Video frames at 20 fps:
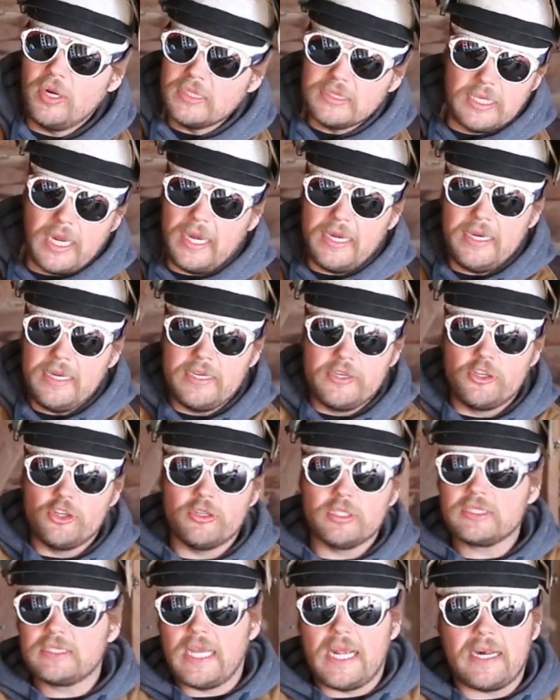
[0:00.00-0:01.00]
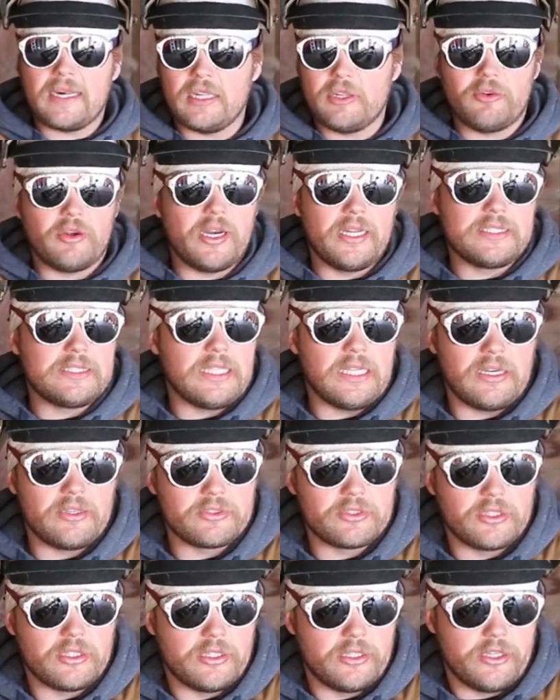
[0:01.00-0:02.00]
I didn't do exactly what I said I
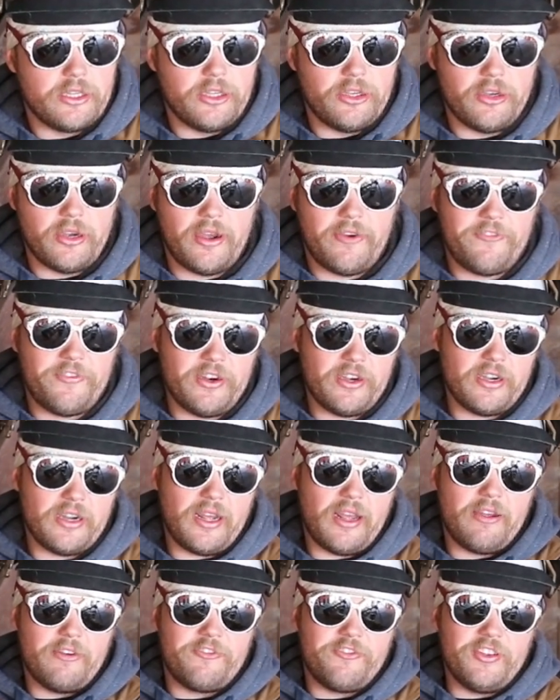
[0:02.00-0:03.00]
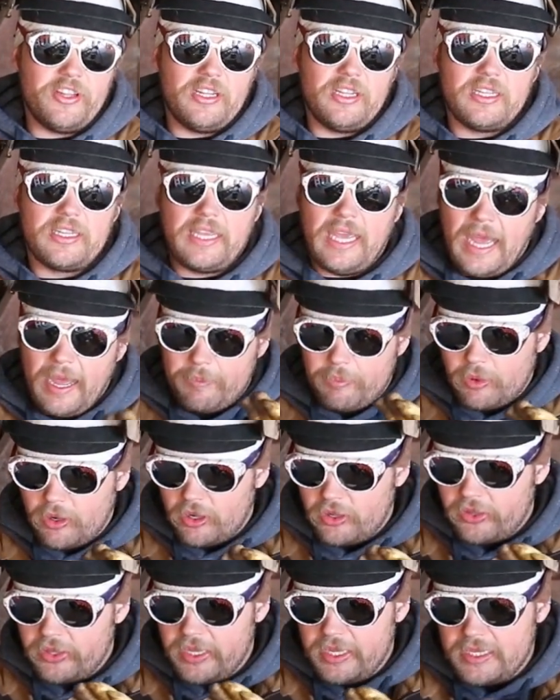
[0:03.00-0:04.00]
was going to do. I figured I'd fill and cap
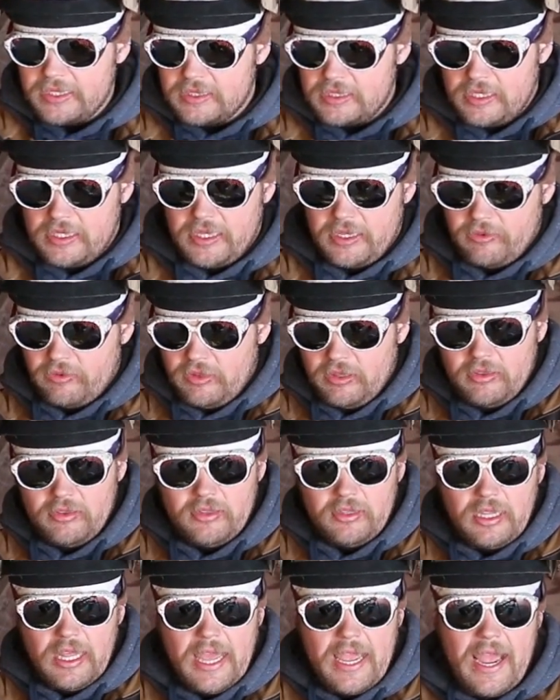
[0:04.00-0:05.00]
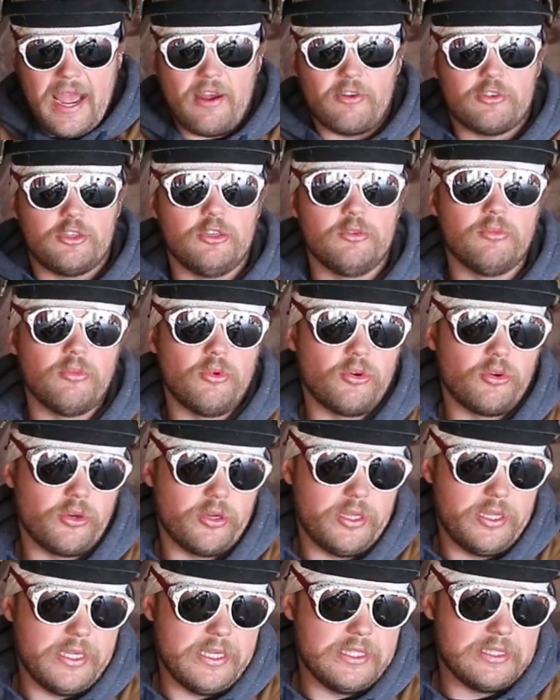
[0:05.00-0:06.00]
all these and then lay out 2
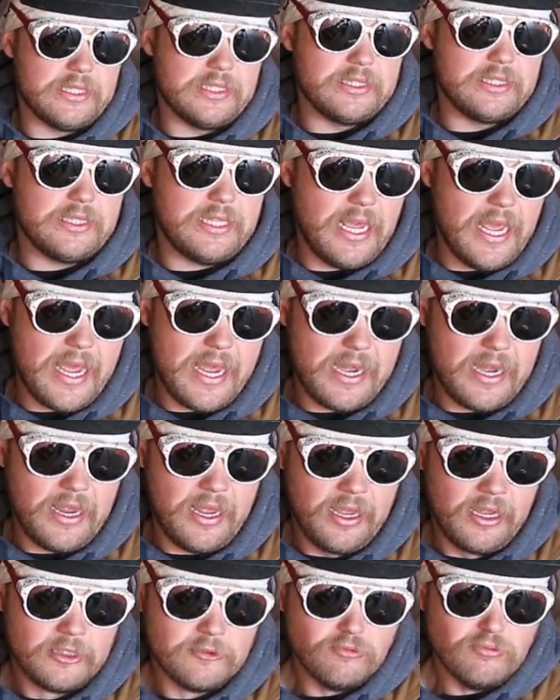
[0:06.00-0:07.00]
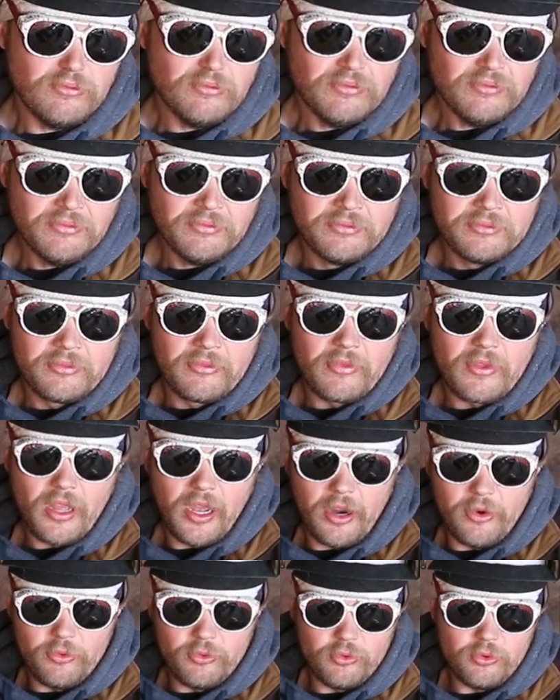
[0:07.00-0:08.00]
more of these. Instead,
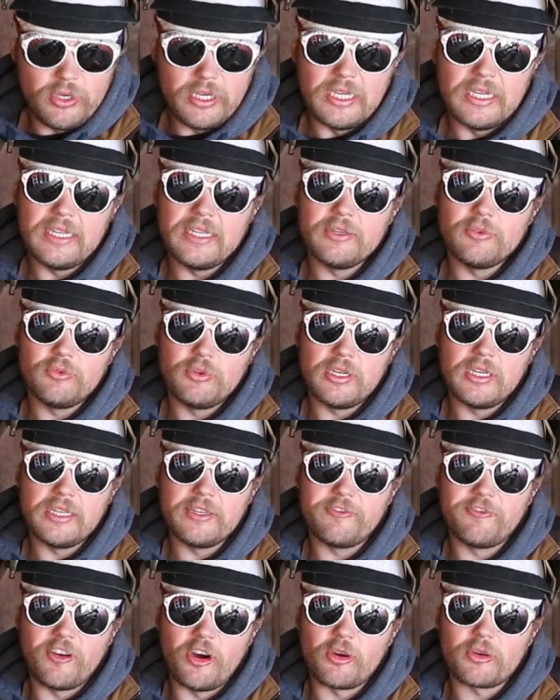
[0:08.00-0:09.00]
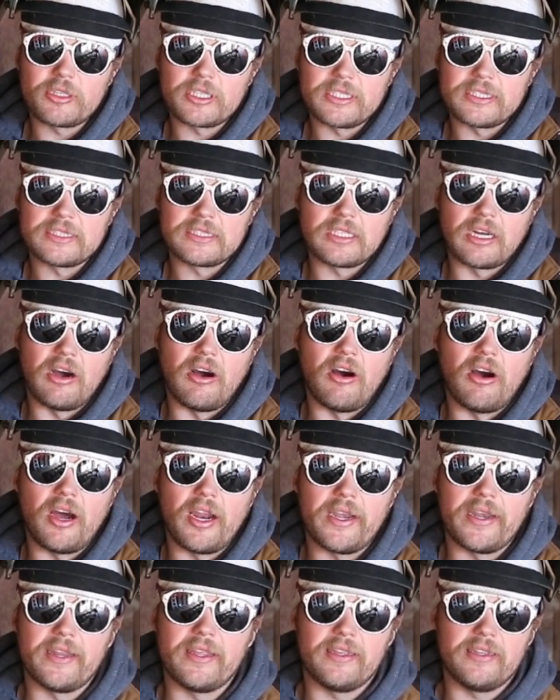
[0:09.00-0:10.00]
I really focused
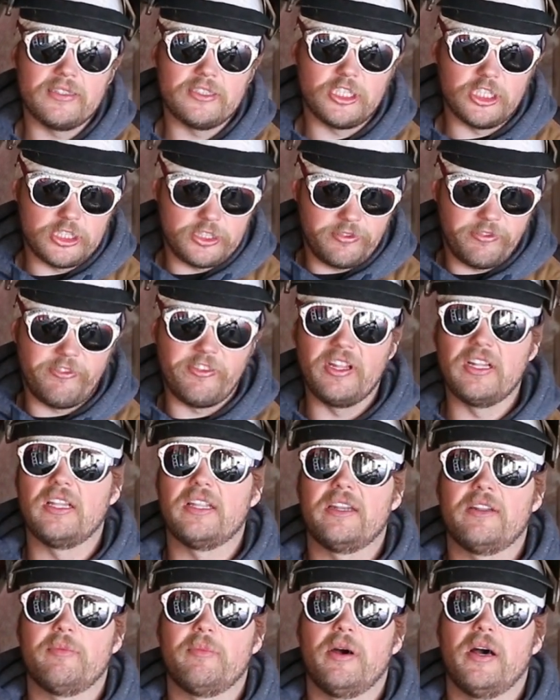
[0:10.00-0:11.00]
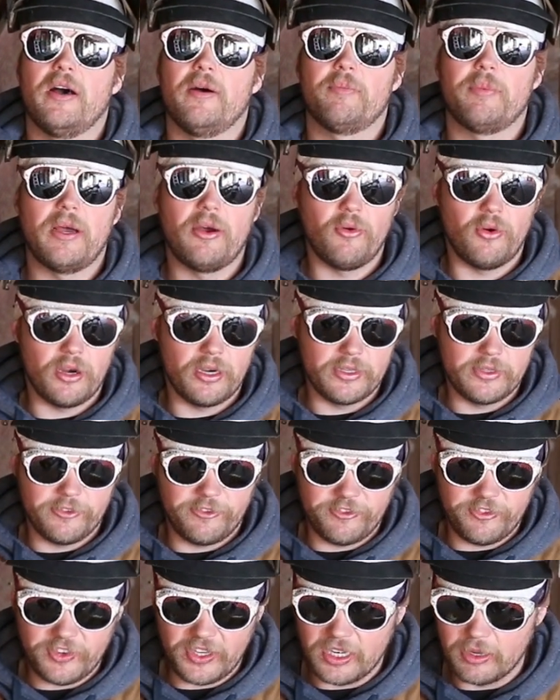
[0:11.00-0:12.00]
on just filling them up. I wanted to
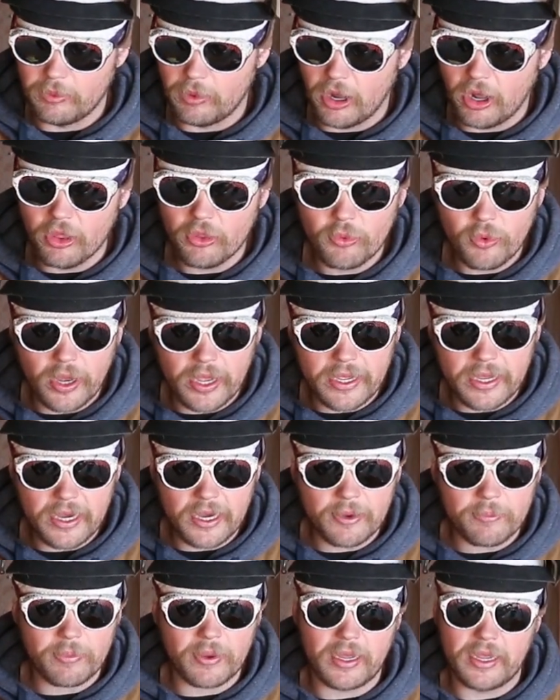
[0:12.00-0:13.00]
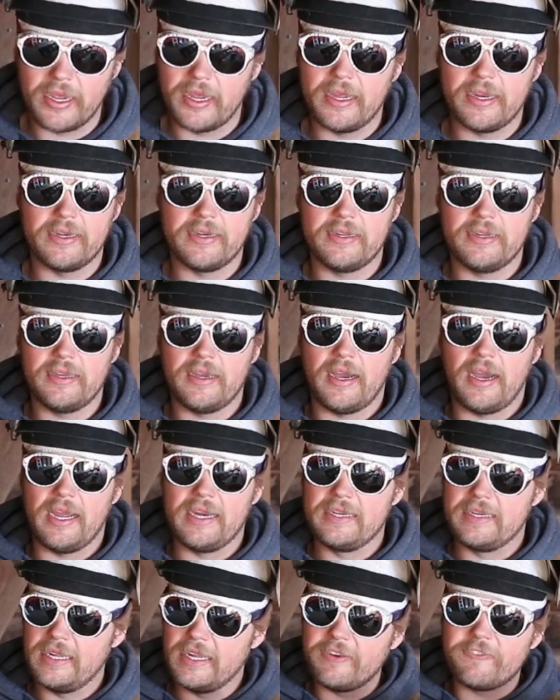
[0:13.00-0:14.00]
fill them all the way up, and
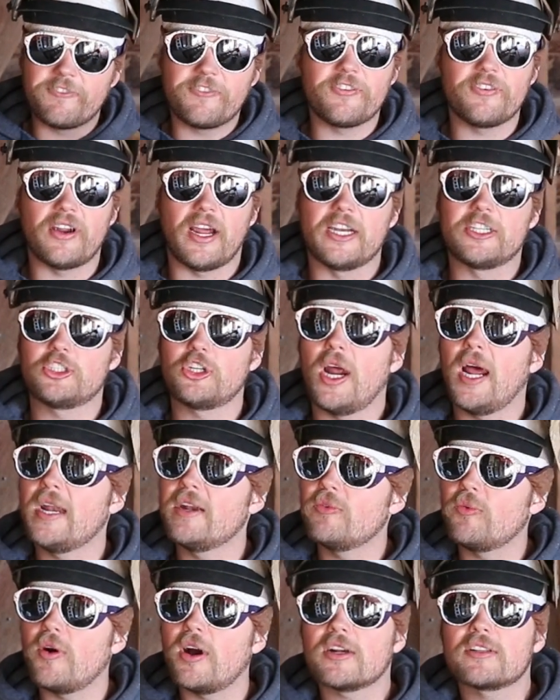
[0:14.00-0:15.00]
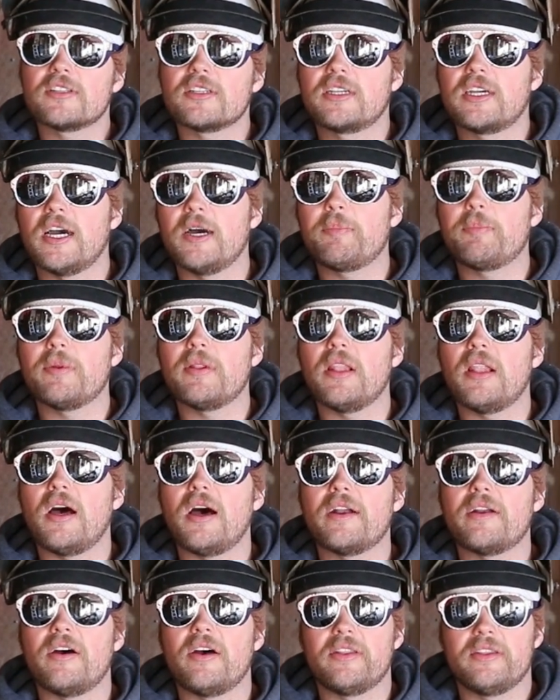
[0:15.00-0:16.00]
I did. I tried to walk the cup a
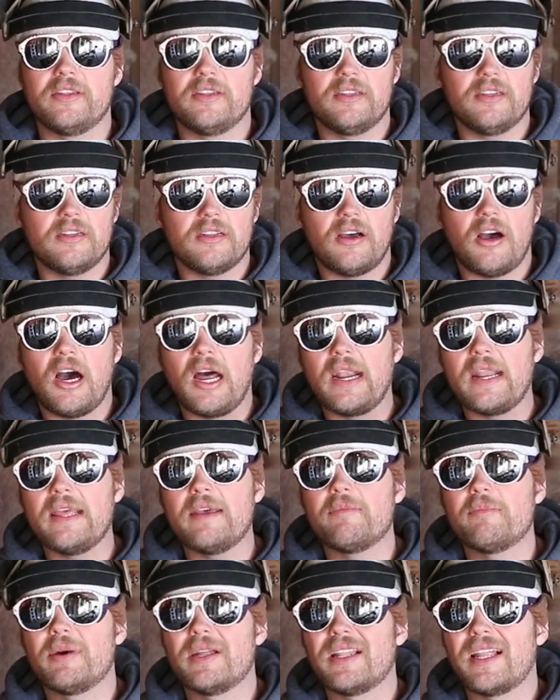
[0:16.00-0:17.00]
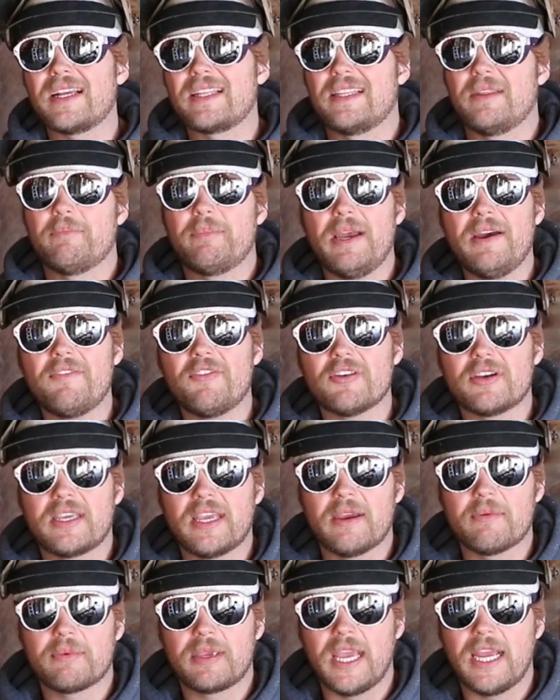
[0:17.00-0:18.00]
lot on it, but like the bevel
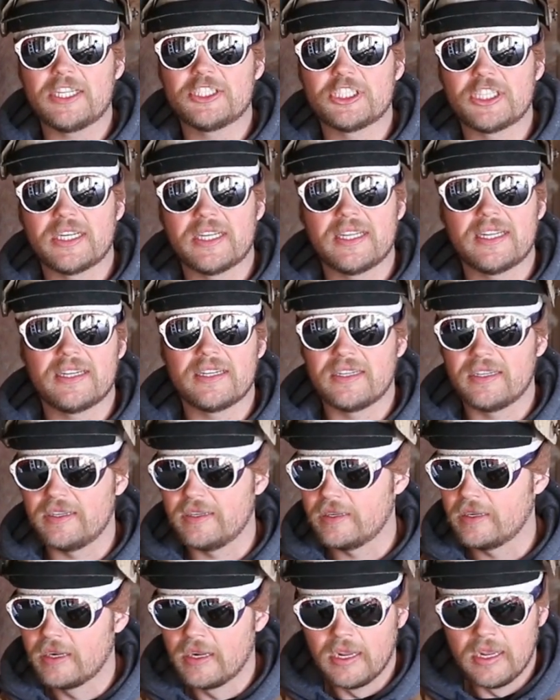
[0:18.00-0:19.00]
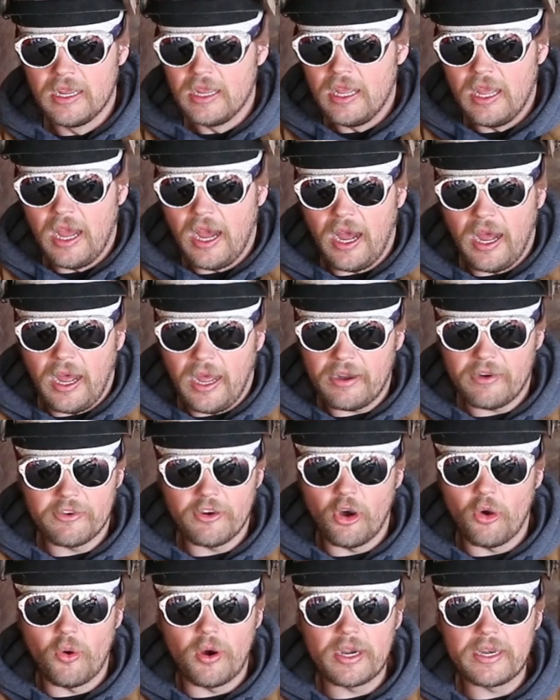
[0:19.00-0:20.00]
kept catching it, and I don't
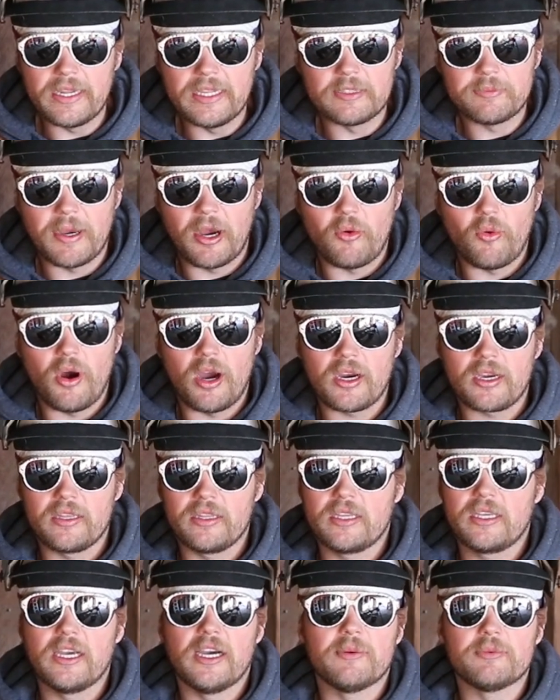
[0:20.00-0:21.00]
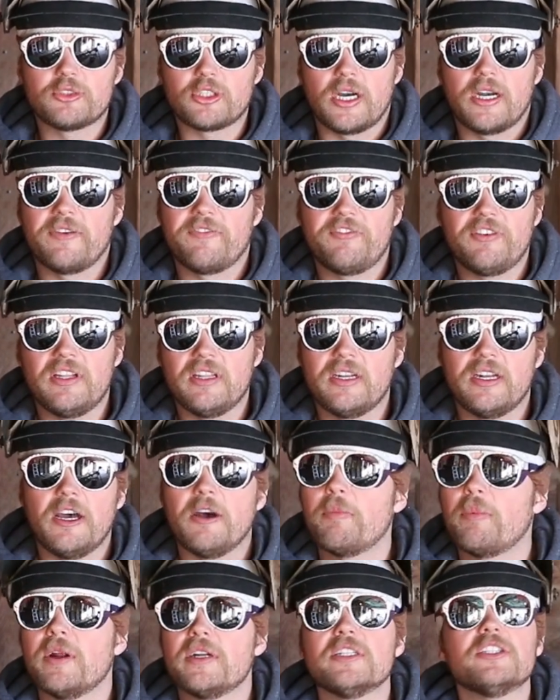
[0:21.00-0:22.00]
know what it is about walking the cup trying to fill it
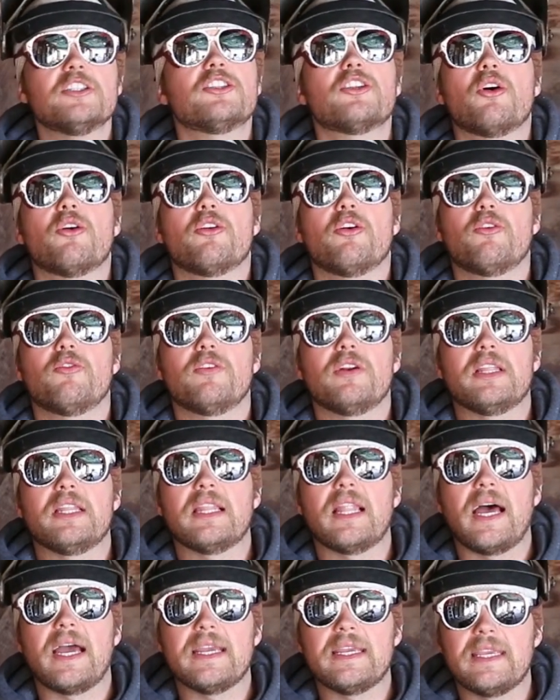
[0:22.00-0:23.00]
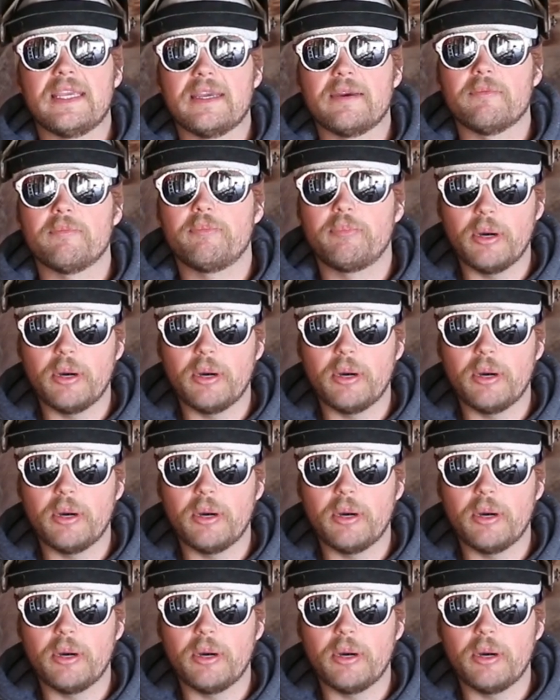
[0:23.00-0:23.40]
up. I just don't overly like it.